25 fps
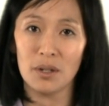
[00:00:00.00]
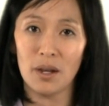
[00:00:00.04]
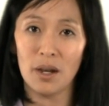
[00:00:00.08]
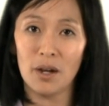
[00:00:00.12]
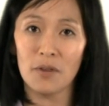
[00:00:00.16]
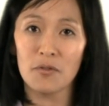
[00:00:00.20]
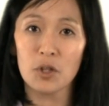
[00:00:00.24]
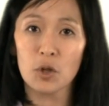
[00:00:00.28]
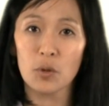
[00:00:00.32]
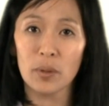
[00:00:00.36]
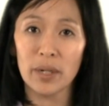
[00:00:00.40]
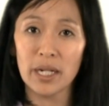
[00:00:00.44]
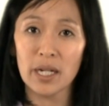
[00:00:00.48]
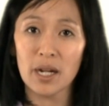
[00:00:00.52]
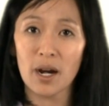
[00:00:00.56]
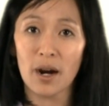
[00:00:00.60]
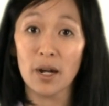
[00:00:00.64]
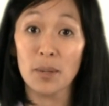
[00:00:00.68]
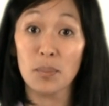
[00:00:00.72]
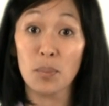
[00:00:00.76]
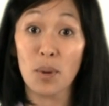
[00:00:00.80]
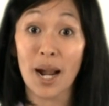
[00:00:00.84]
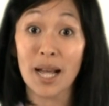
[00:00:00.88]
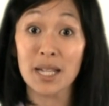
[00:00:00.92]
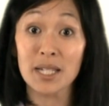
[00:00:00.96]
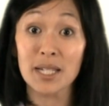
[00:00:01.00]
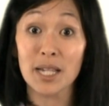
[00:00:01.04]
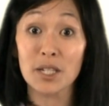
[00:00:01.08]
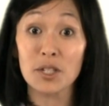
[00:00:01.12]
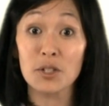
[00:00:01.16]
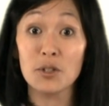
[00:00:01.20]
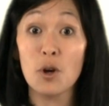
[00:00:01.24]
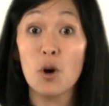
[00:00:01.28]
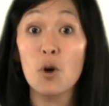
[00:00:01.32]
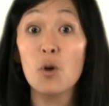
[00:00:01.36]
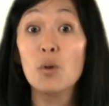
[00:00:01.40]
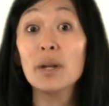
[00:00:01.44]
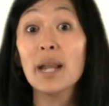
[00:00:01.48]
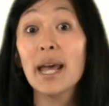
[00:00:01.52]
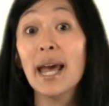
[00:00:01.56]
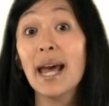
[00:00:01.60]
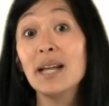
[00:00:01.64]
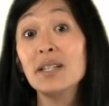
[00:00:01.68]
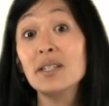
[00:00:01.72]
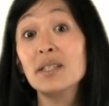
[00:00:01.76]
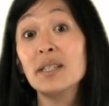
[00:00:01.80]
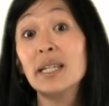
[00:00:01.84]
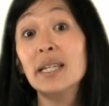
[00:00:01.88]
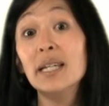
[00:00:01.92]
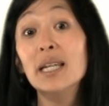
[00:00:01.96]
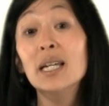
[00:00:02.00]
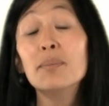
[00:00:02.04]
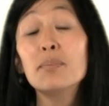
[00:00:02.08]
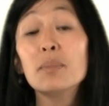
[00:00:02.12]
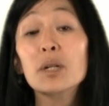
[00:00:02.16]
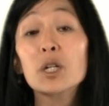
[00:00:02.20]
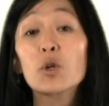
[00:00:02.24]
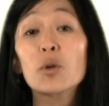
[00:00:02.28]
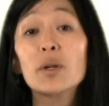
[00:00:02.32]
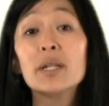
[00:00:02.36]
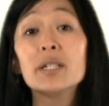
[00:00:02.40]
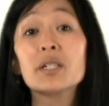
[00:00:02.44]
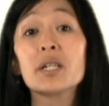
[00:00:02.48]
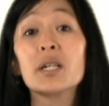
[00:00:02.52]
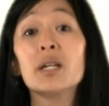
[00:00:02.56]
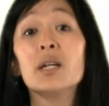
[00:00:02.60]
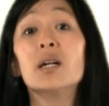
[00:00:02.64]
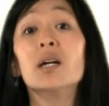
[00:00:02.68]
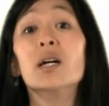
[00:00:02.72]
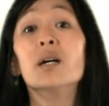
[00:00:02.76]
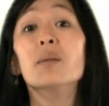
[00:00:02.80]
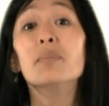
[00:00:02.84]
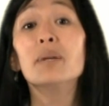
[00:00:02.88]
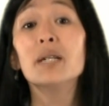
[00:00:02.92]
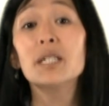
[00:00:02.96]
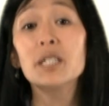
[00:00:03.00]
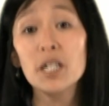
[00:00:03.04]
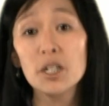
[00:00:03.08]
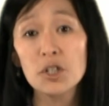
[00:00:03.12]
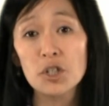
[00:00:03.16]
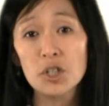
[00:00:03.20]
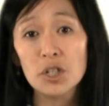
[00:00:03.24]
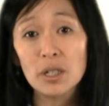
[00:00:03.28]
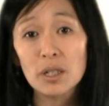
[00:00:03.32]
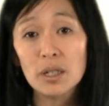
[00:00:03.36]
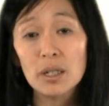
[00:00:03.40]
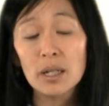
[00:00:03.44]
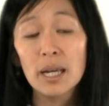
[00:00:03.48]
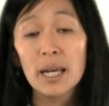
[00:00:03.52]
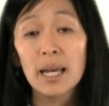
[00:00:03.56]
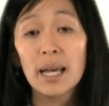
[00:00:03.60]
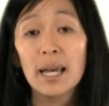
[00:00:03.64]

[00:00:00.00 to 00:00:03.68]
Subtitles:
of the green card process known as the immigrant petition.